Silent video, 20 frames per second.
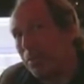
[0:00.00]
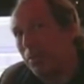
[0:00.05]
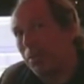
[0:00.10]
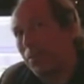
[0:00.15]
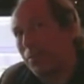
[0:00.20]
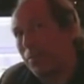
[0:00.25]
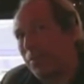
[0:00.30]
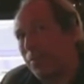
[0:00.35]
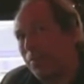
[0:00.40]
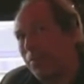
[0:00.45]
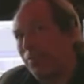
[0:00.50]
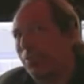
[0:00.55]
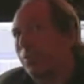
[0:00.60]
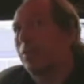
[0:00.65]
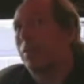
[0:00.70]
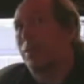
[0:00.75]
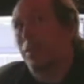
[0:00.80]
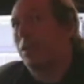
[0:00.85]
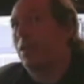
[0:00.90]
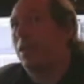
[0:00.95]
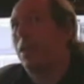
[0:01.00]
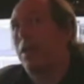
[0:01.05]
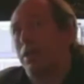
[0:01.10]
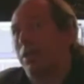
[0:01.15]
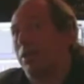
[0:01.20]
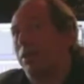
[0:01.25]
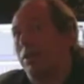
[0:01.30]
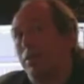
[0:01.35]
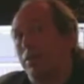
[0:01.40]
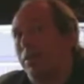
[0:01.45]
Austria has a long
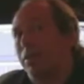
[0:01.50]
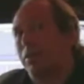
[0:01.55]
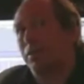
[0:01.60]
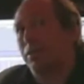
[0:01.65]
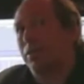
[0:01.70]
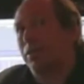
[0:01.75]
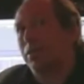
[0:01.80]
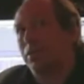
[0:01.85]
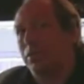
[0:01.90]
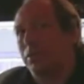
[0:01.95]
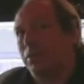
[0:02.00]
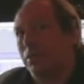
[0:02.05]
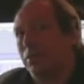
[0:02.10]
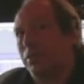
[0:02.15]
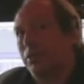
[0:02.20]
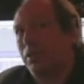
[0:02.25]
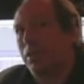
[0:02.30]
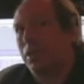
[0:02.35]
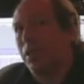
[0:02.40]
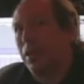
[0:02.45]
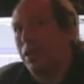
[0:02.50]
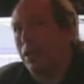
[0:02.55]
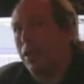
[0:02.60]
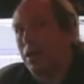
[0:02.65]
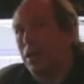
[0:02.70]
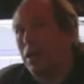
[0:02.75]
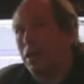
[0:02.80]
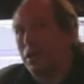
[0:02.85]
history with music, with